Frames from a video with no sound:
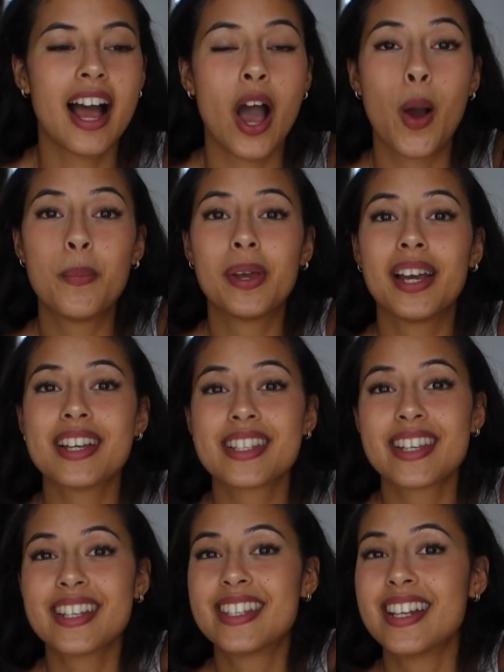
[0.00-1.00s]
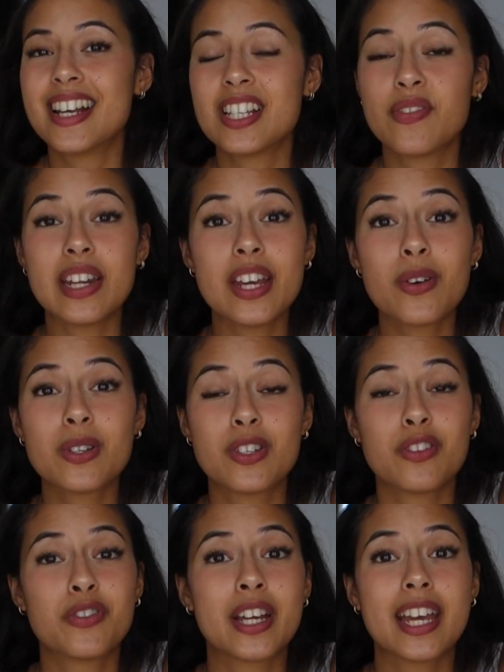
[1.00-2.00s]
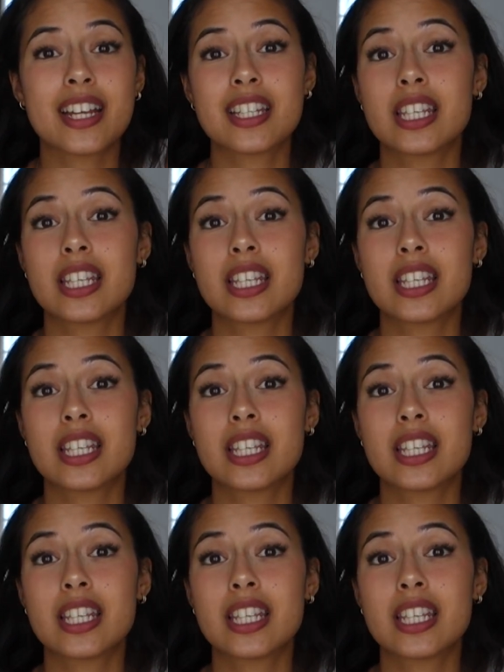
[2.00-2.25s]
I hope you guys liked today's video. Don't forget